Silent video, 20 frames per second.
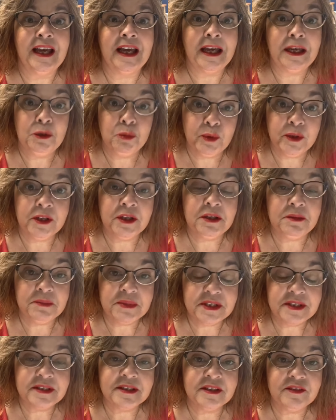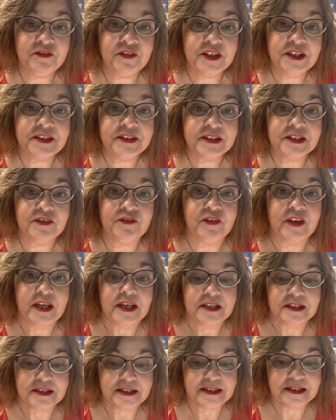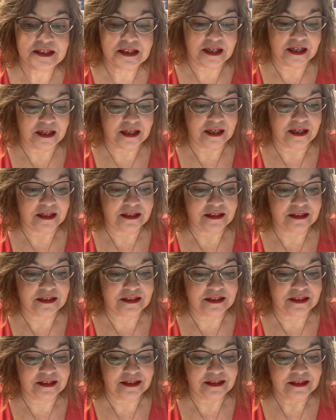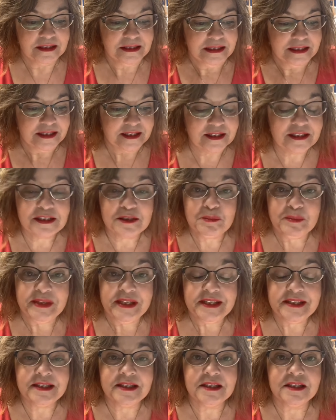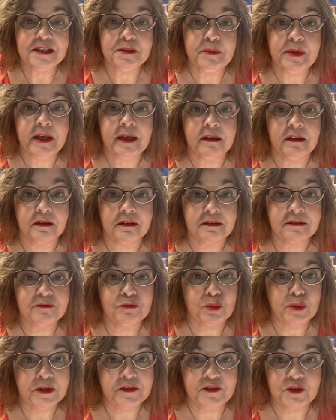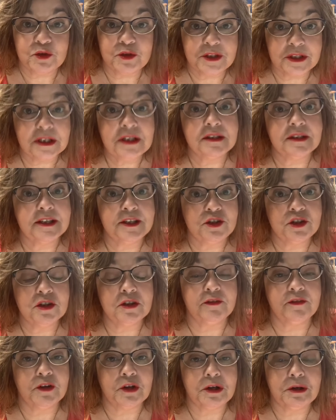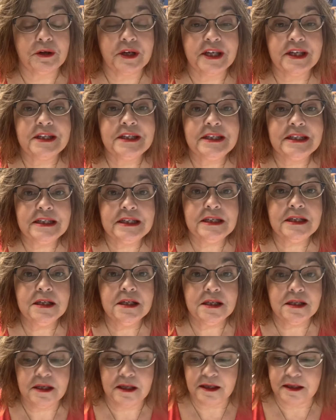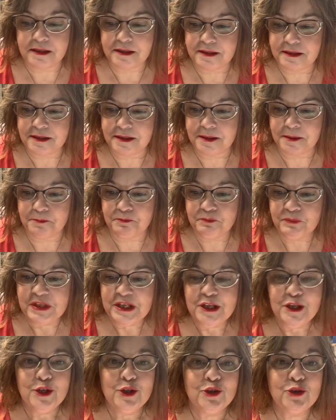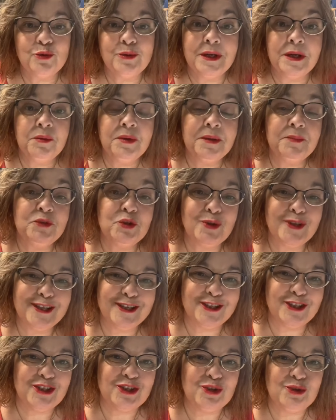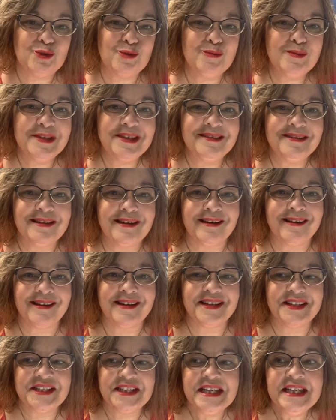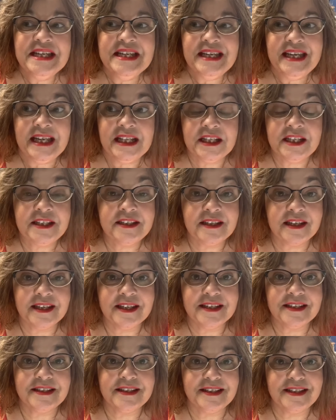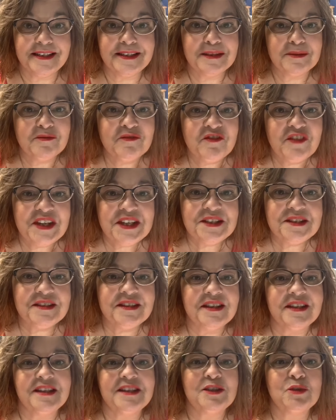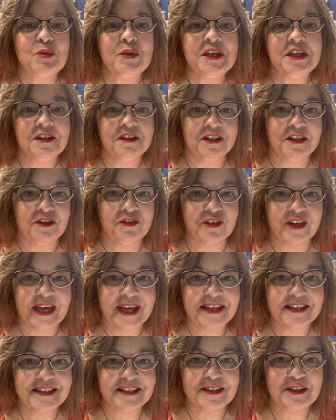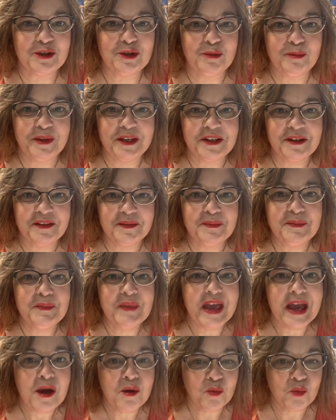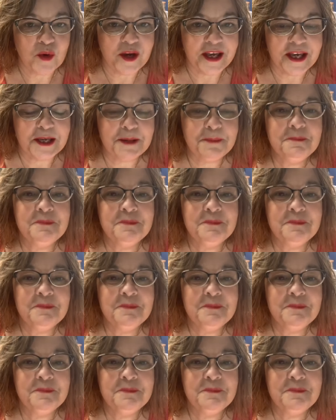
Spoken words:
really miss the face-to-face. It's amazing to me. Kind of one of those things I took for granted, and so now I'm doing Zoom, and at least I can see some faces. We can interact a little bit that way.